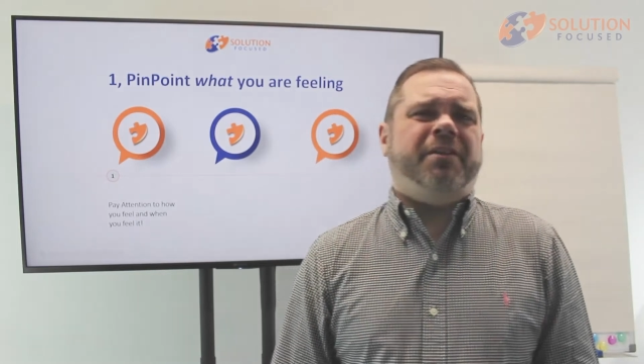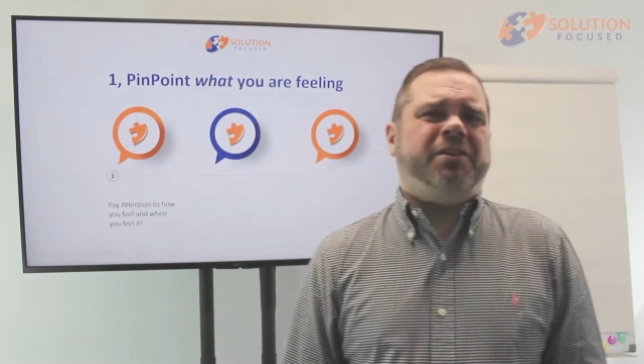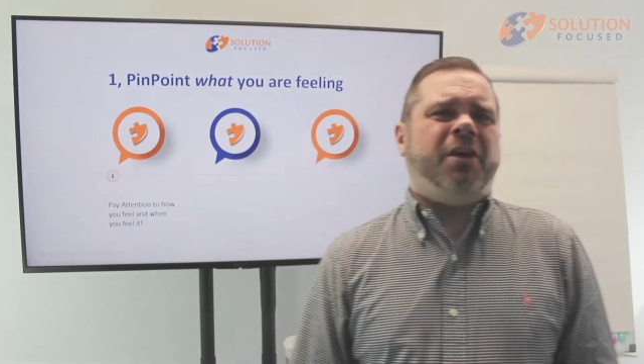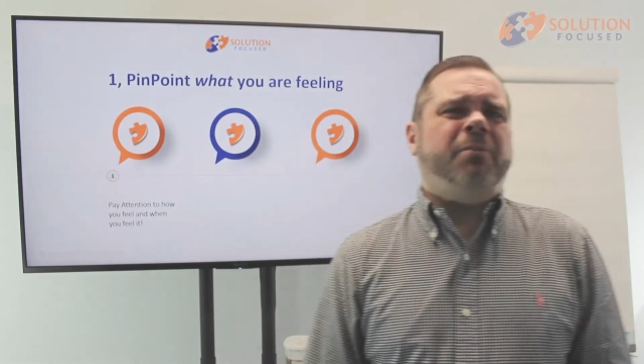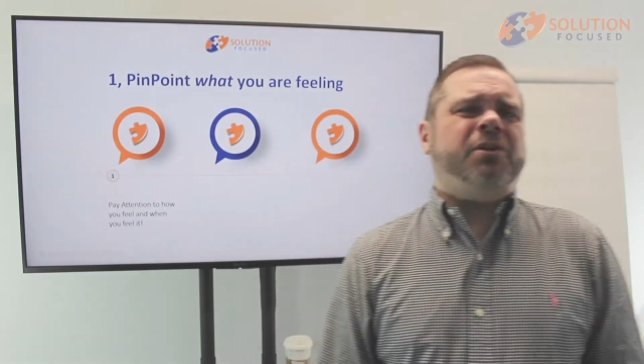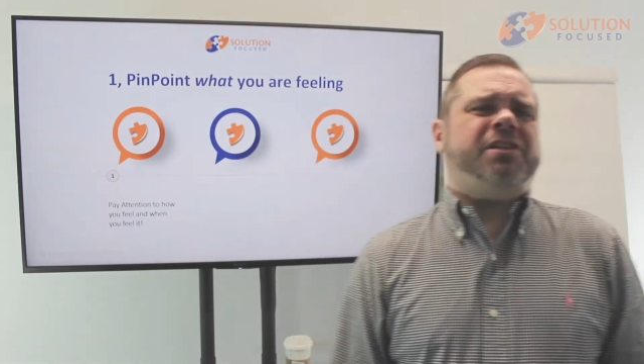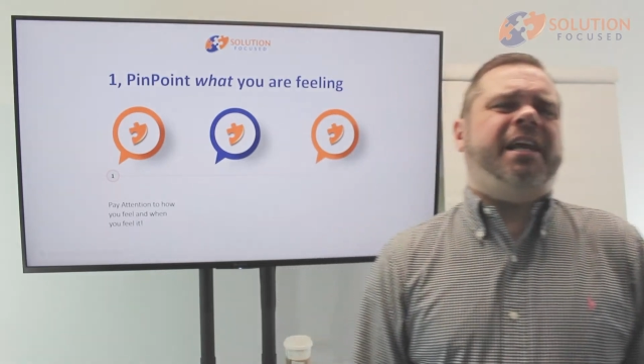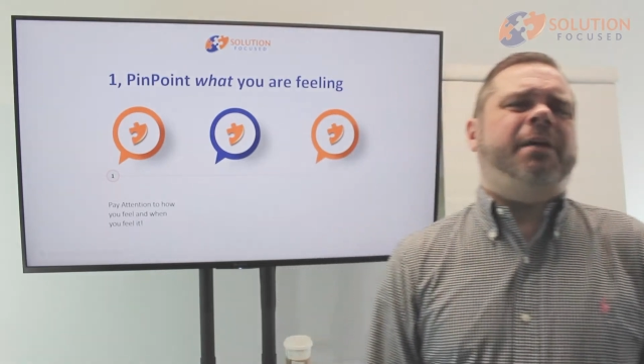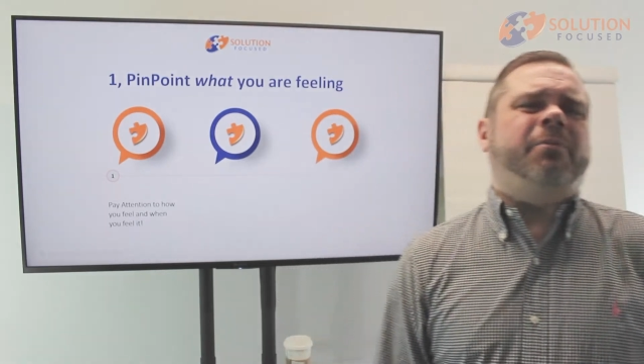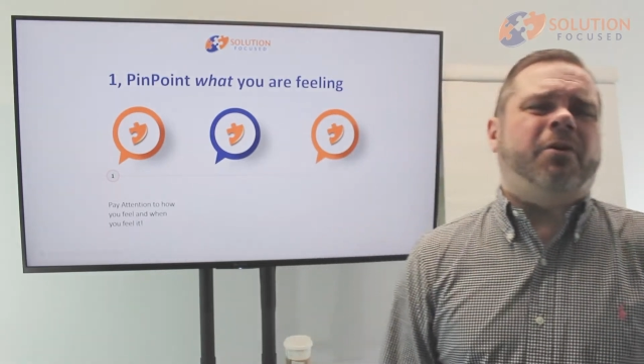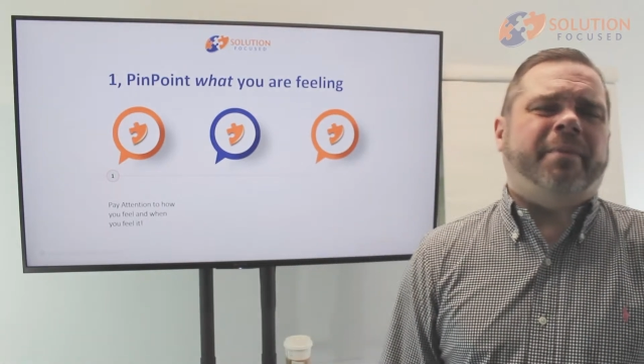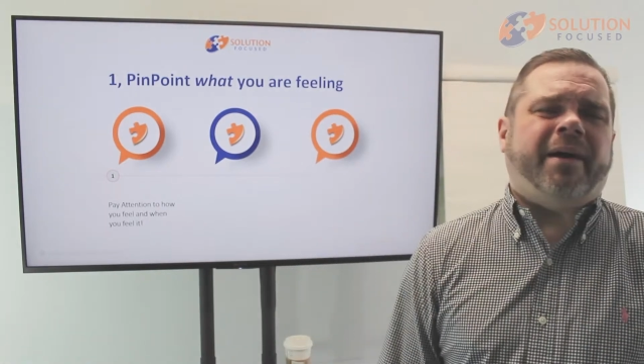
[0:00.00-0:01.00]
There's so much
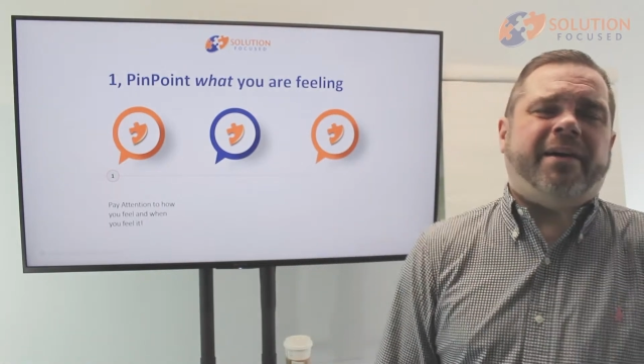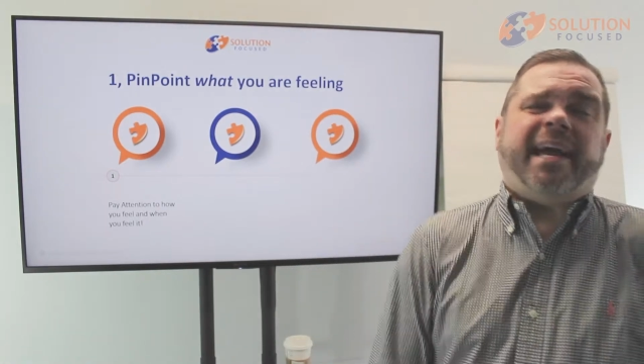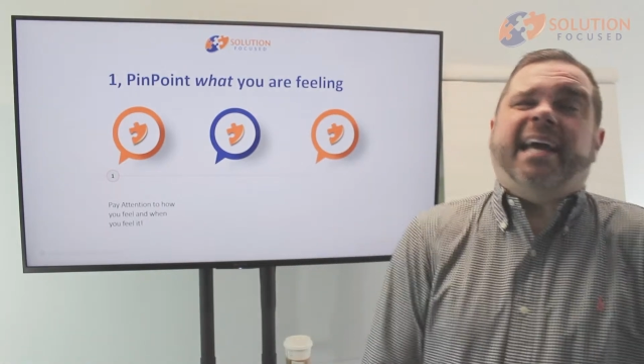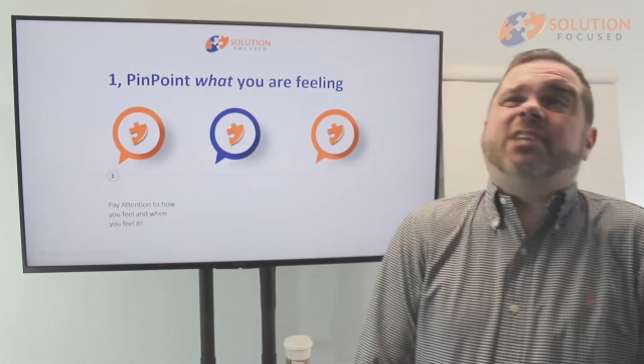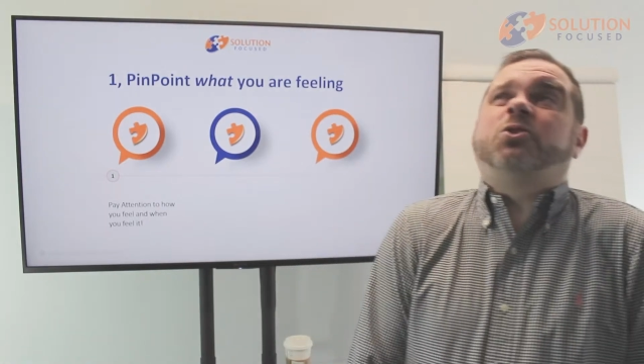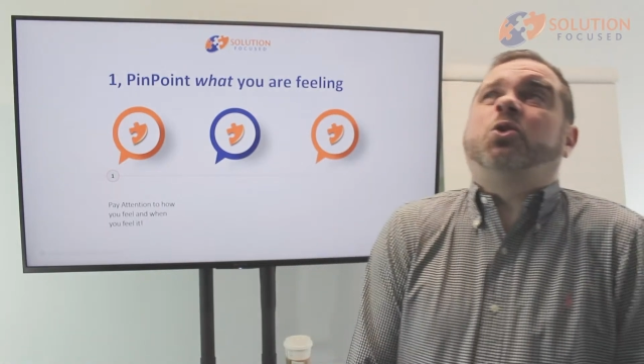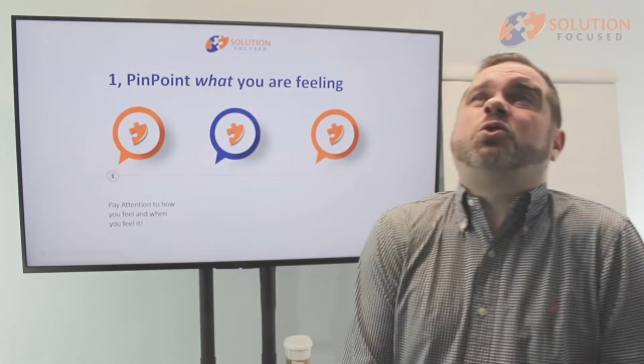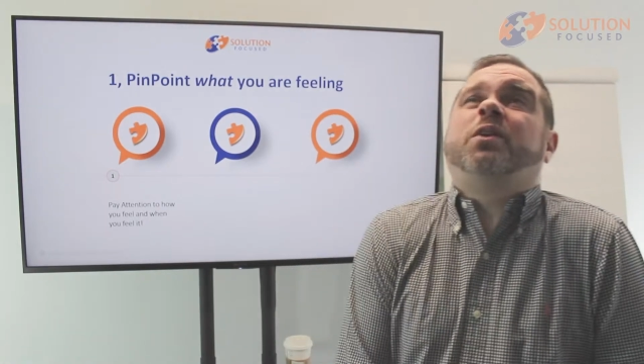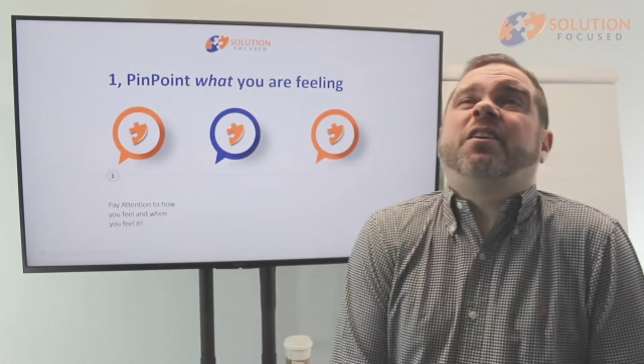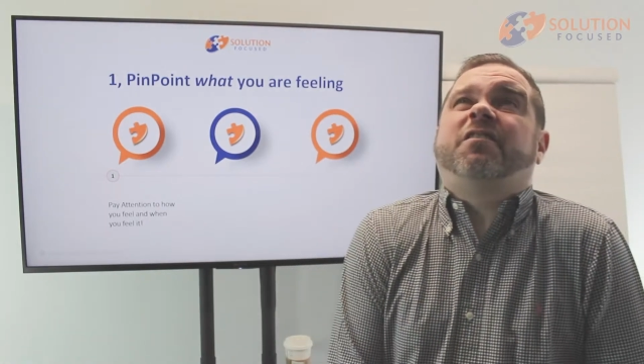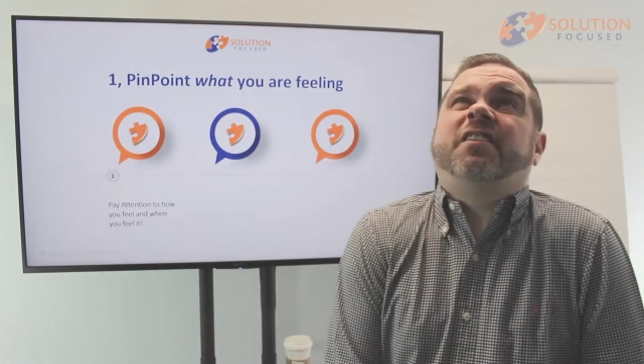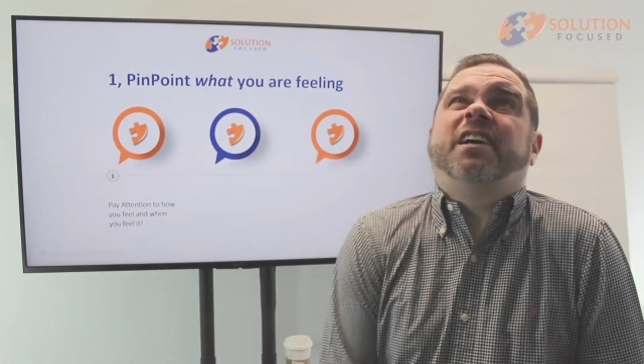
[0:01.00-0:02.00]
stigma about getting in touch
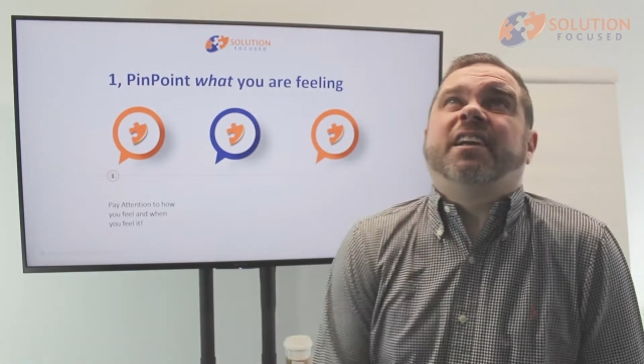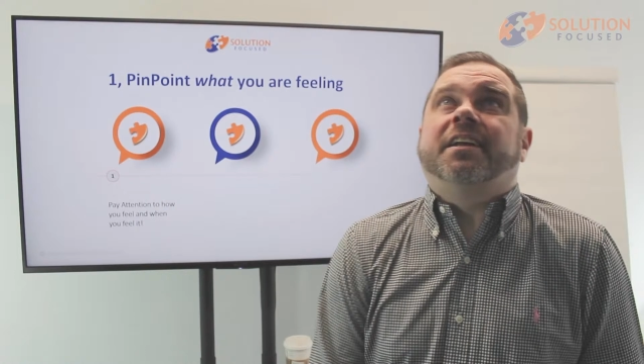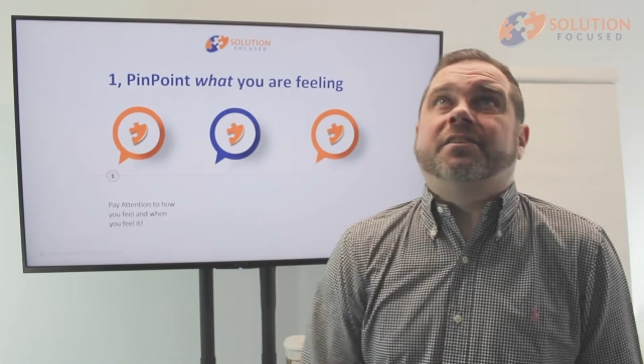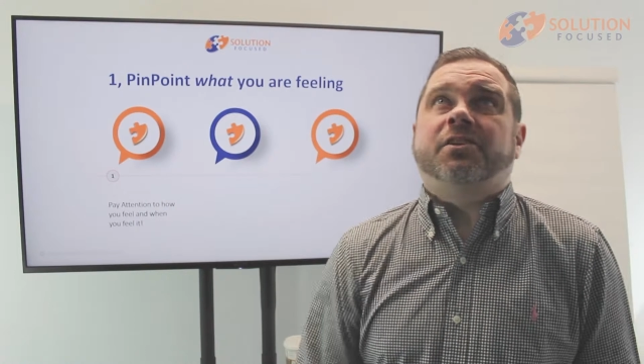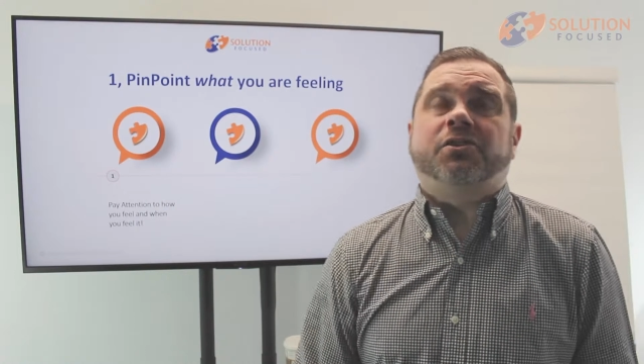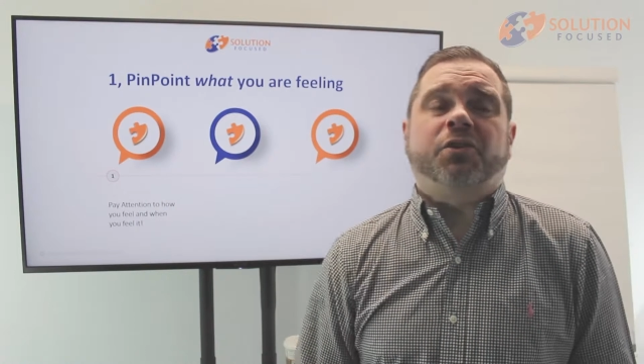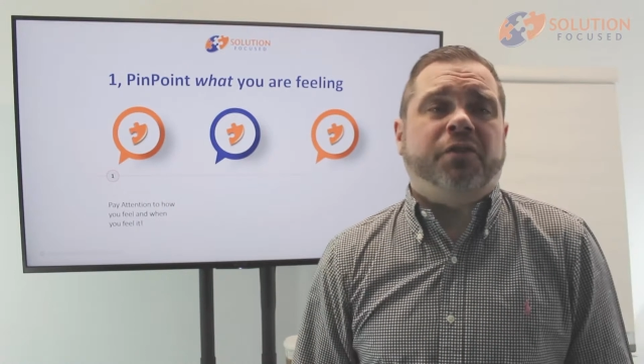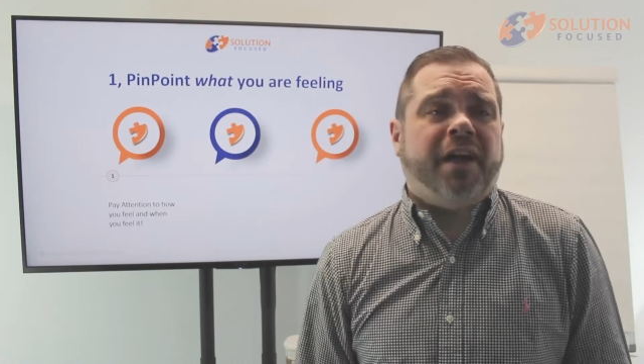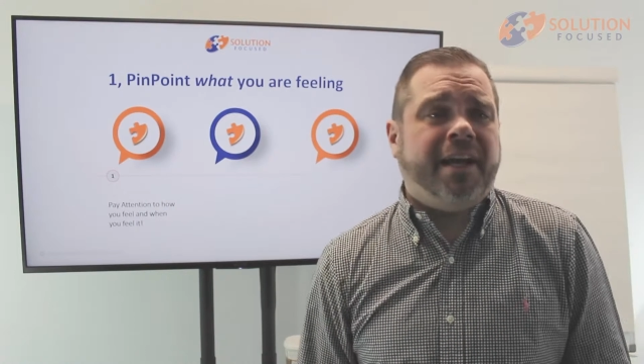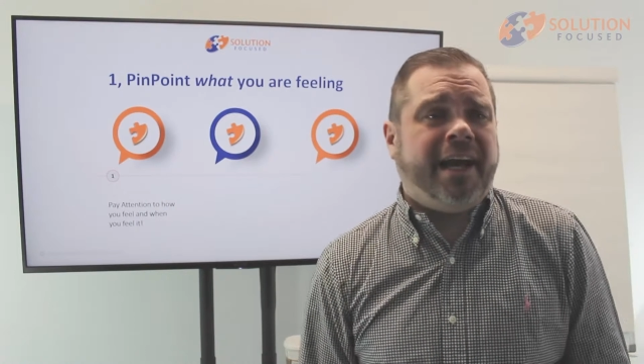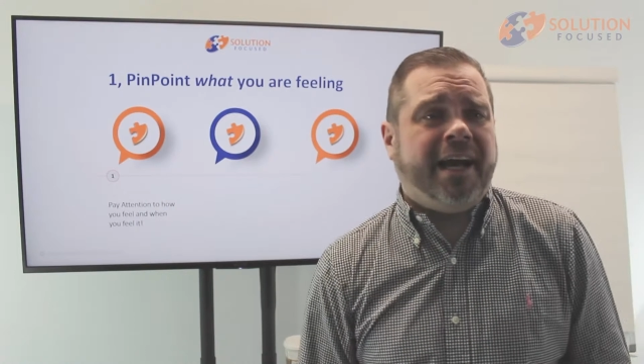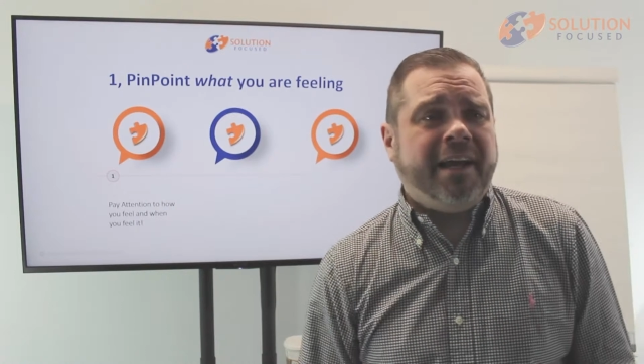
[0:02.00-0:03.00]
with your feelings and stuff
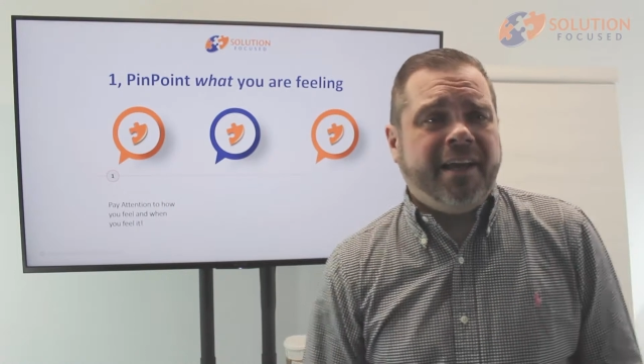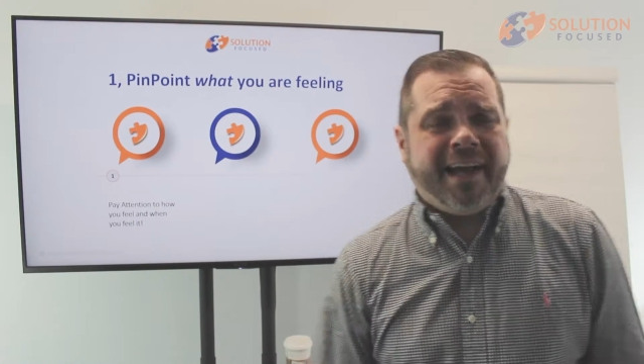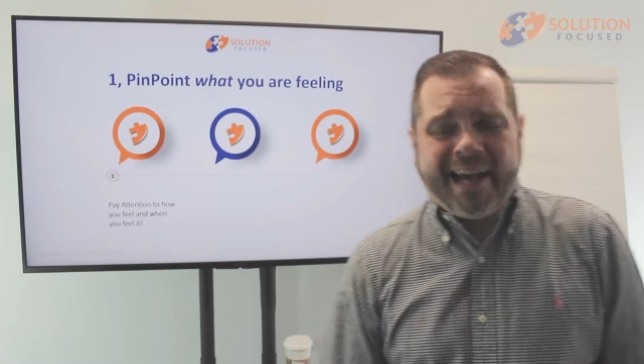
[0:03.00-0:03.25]
like that.